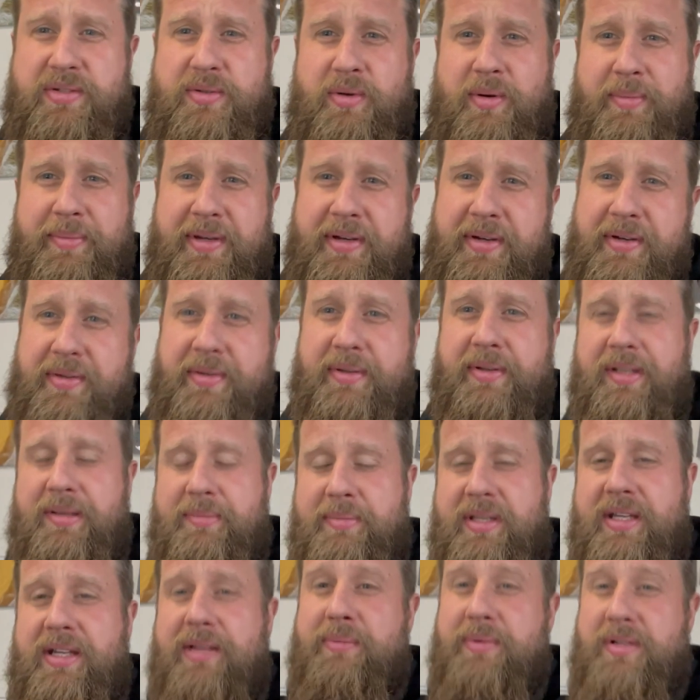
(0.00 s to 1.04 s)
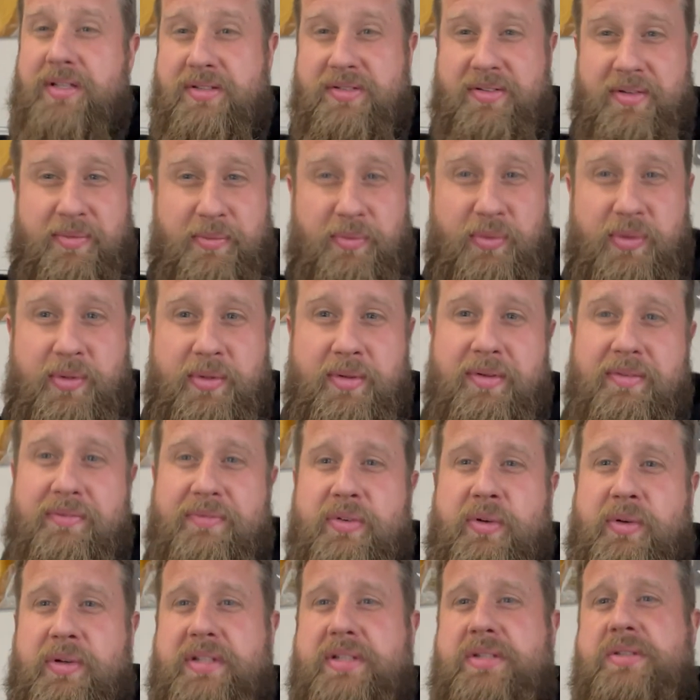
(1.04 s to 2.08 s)
want me to do, hit me up because I will do them
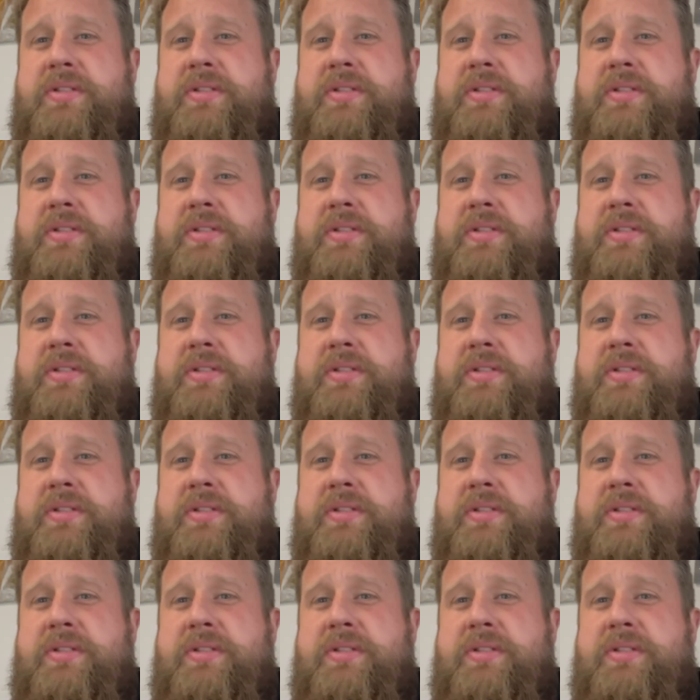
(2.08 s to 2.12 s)
for you.